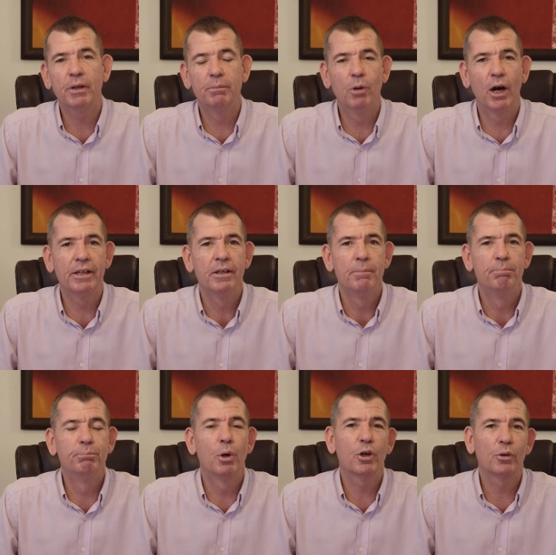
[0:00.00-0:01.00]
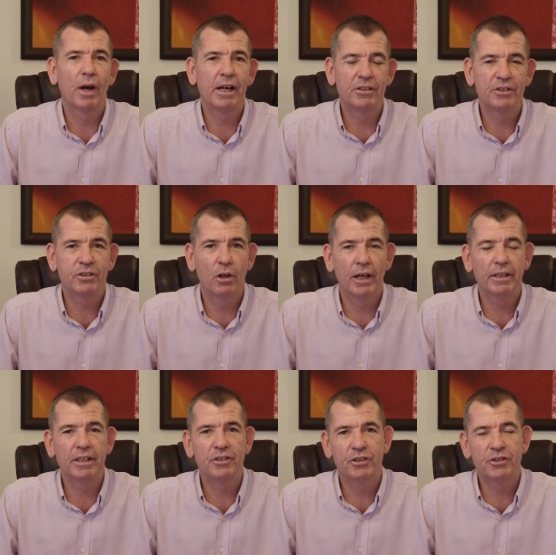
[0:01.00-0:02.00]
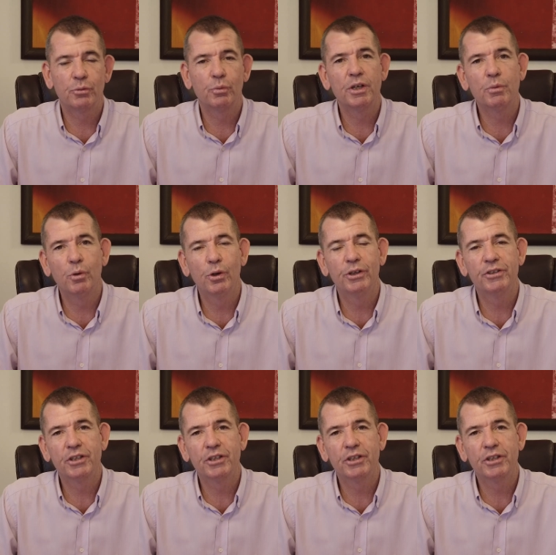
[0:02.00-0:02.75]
It might moderate it slightly just to reword it,